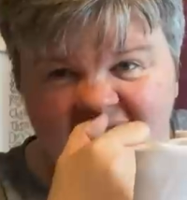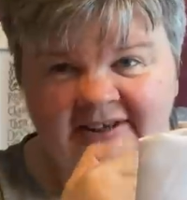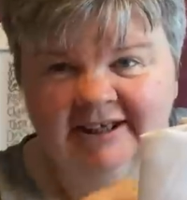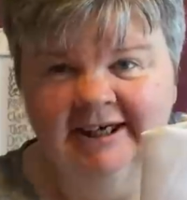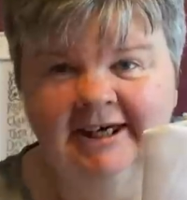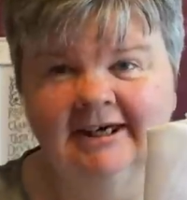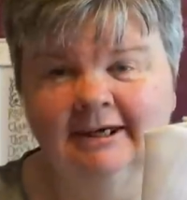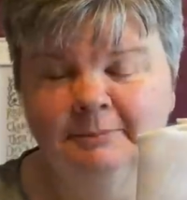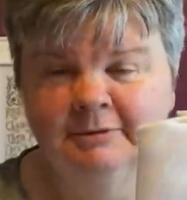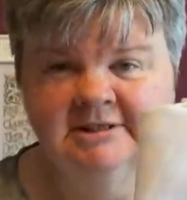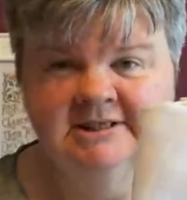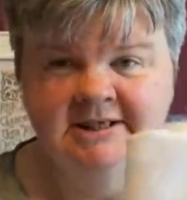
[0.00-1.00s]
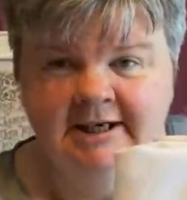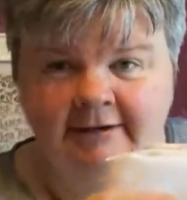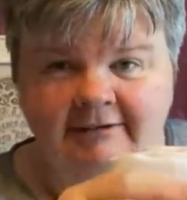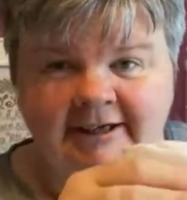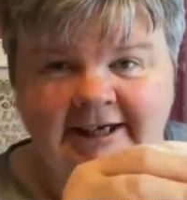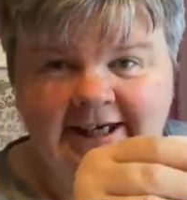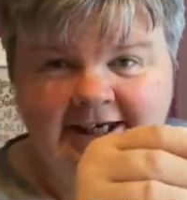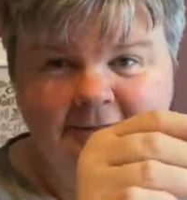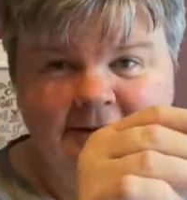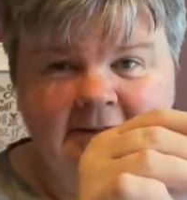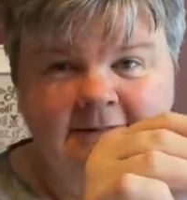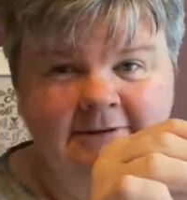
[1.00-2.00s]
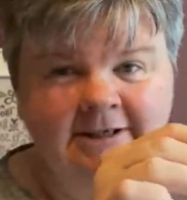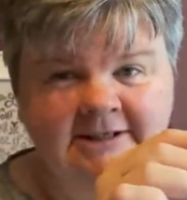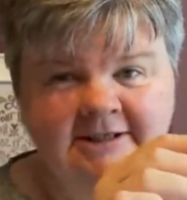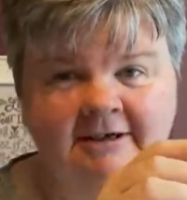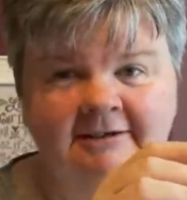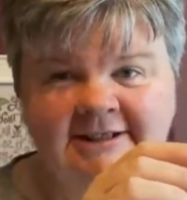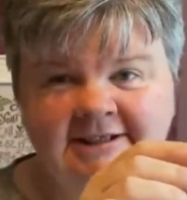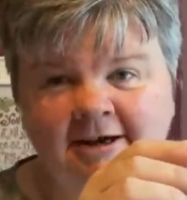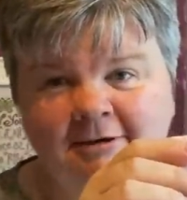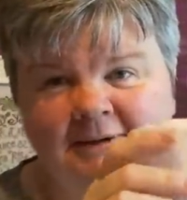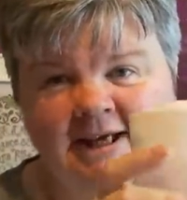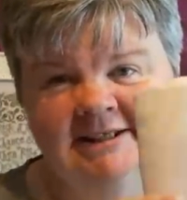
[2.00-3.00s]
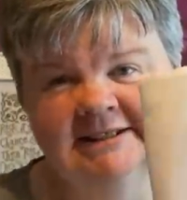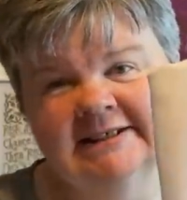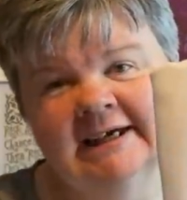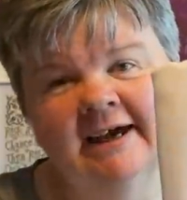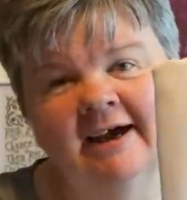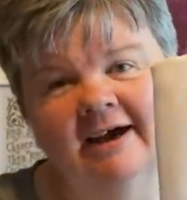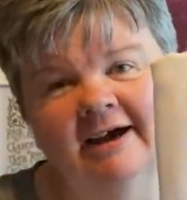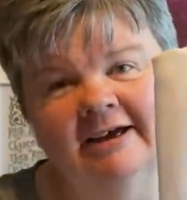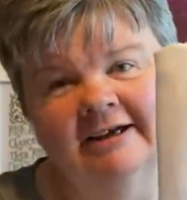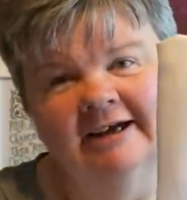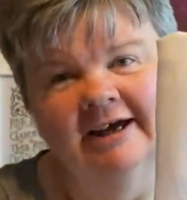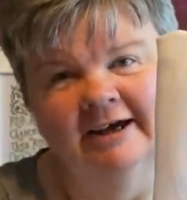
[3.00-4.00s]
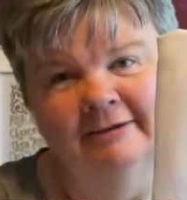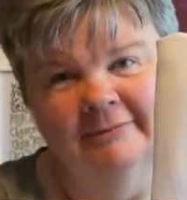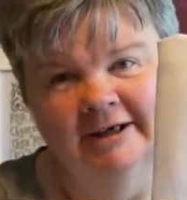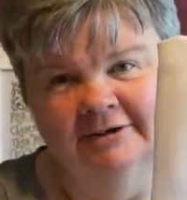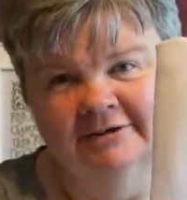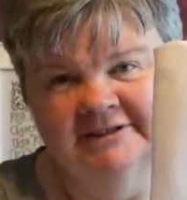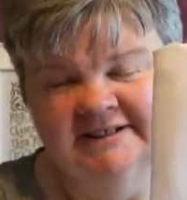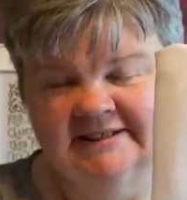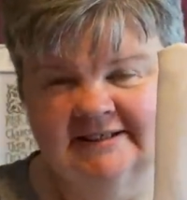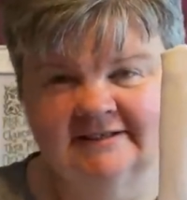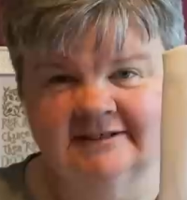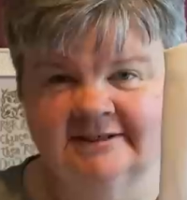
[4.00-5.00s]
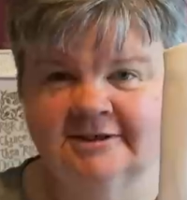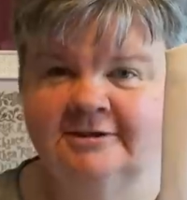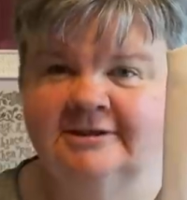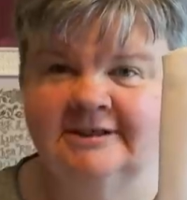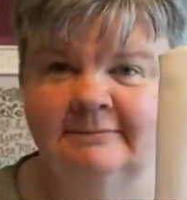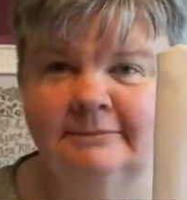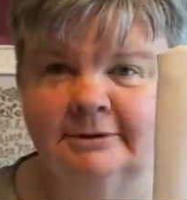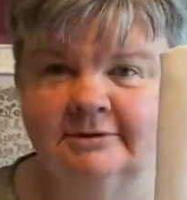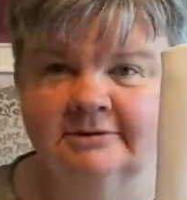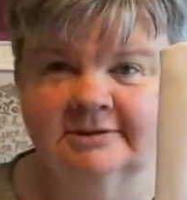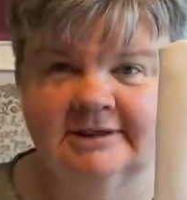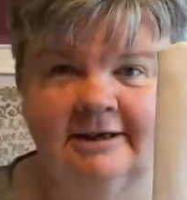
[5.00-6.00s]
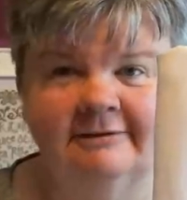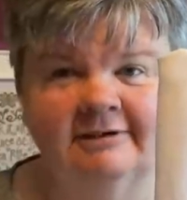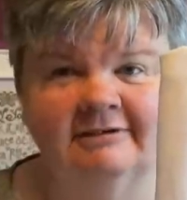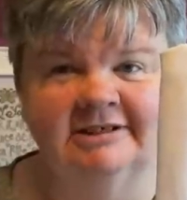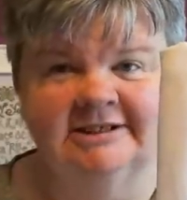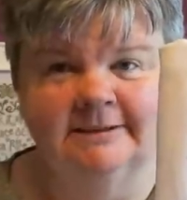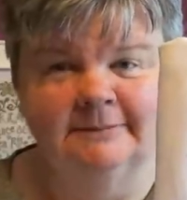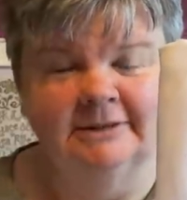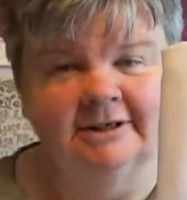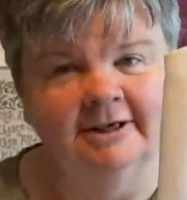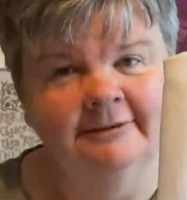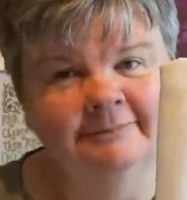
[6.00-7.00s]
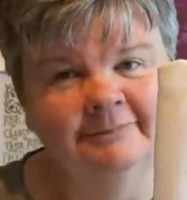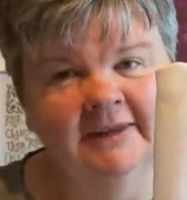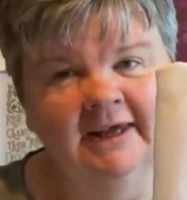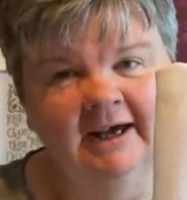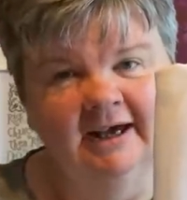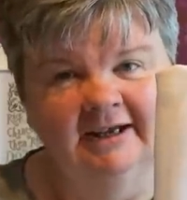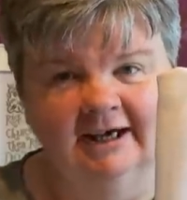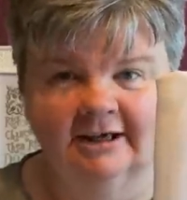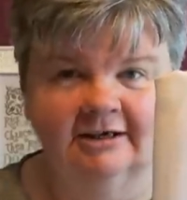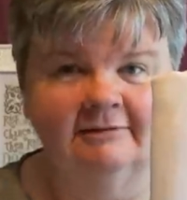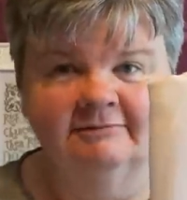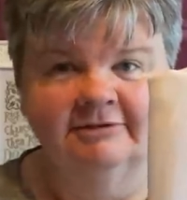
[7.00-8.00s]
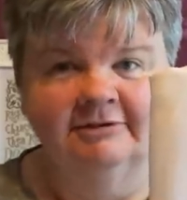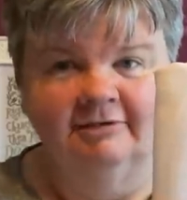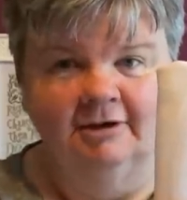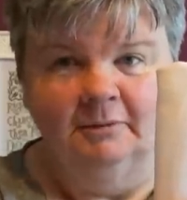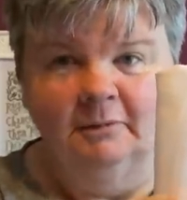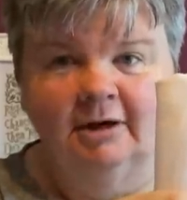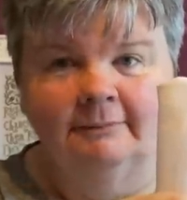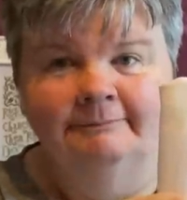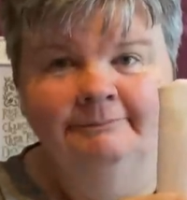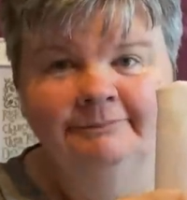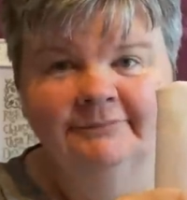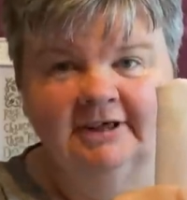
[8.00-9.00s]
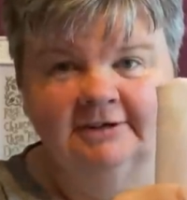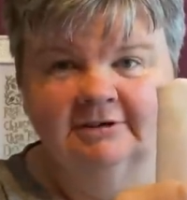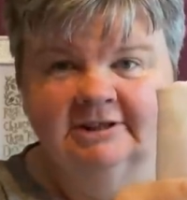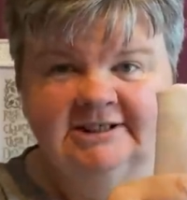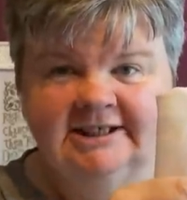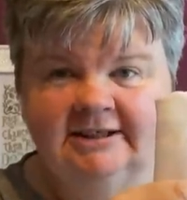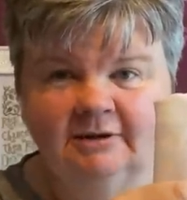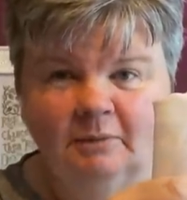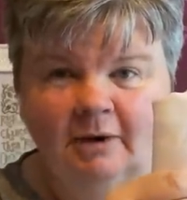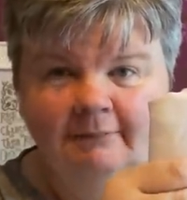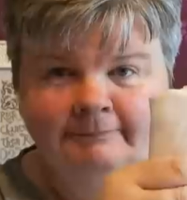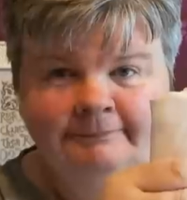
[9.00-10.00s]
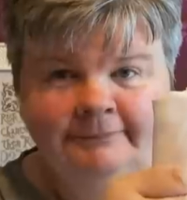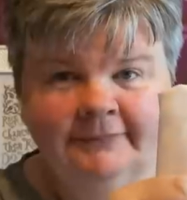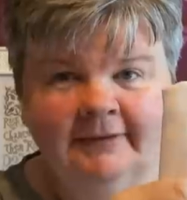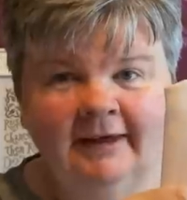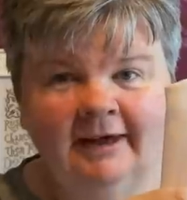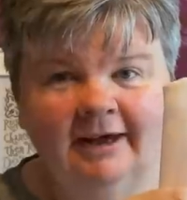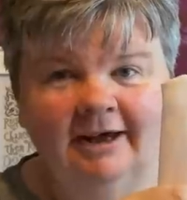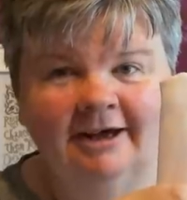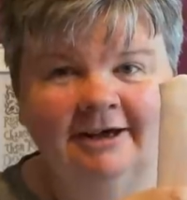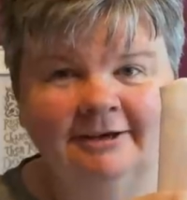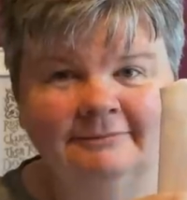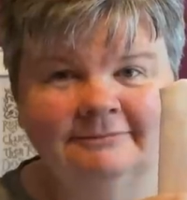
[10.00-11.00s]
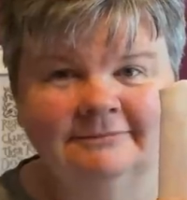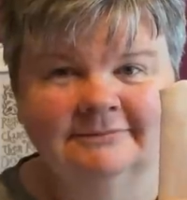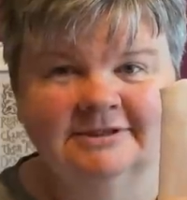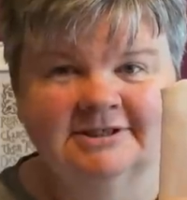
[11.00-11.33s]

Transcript: the key. I printed out the key when I saw this comment, and I noticed that there's two symbols that are very similar, and I'd gone for the wrong one. I'd only seen the one. And